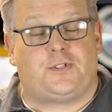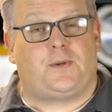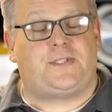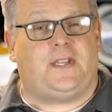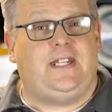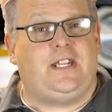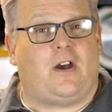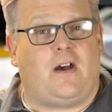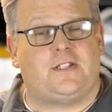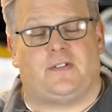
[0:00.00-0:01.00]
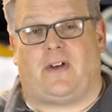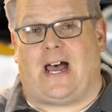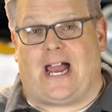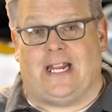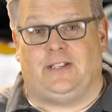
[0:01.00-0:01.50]
So, what's the leading cause of
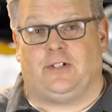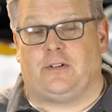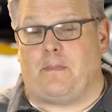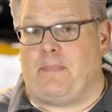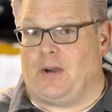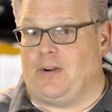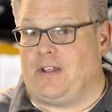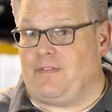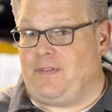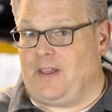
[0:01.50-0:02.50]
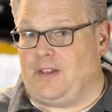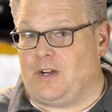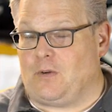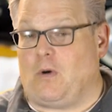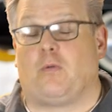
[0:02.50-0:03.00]
idler bearing
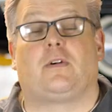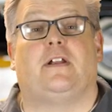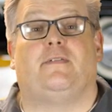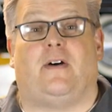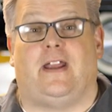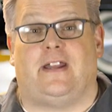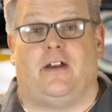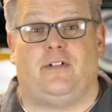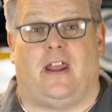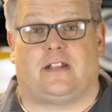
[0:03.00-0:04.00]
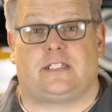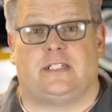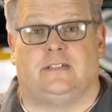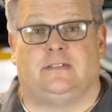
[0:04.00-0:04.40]
failure? Well, we're going to find out next.